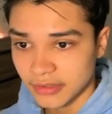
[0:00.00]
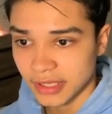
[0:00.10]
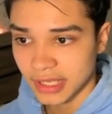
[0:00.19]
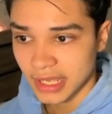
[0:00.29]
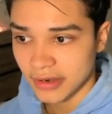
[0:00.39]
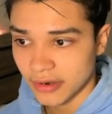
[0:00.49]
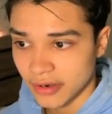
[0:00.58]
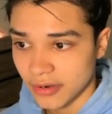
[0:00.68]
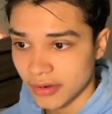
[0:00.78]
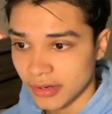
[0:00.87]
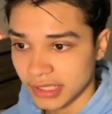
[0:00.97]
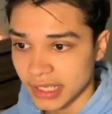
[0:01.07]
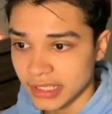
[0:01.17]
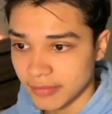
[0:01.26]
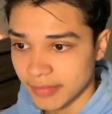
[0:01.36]
look at our
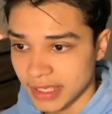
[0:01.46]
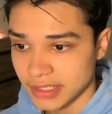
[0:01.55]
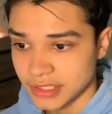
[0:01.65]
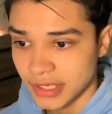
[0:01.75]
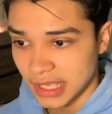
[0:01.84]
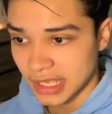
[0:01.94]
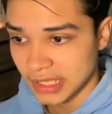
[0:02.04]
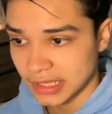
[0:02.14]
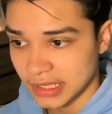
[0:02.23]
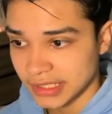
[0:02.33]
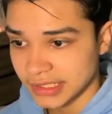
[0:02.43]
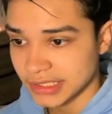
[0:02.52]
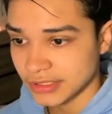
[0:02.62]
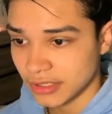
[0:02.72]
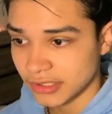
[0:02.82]
landing page, and this
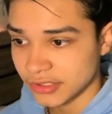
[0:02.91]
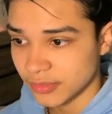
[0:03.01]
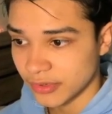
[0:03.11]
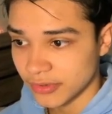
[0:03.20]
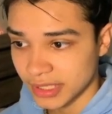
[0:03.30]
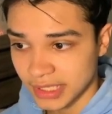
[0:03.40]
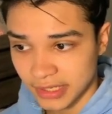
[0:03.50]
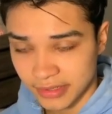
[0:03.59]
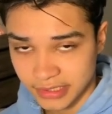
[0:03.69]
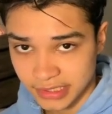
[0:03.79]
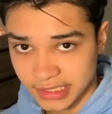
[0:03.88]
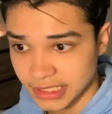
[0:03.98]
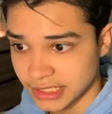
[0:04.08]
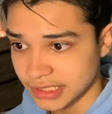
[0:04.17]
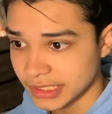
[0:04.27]
is also broken down into
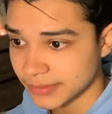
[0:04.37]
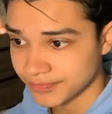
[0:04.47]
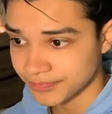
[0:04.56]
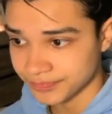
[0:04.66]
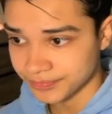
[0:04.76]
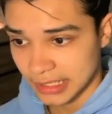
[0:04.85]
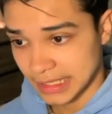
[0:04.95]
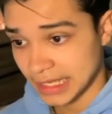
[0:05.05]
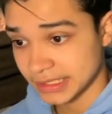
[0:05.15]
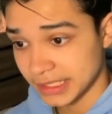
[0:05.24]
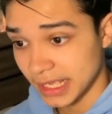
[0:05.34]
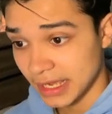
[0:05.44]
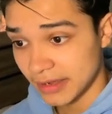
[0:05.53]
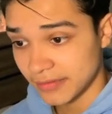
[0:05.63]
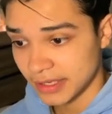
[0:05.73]
sections. It has a
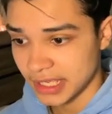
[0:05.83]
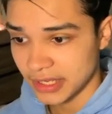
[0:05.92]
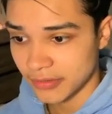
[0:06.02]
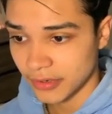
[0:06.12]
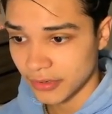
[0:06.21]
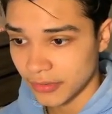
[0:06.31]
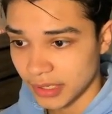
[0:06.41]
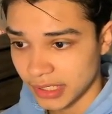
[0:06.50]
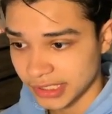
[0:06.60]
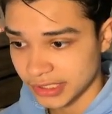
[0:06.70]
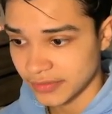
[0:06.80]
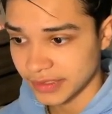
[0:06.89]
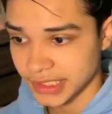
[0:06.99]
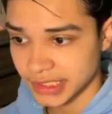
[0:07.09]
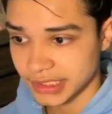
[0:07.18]
nav, a hero, a
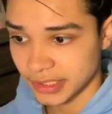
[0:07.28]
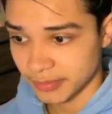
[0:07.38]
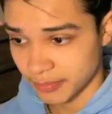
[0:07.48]
services, a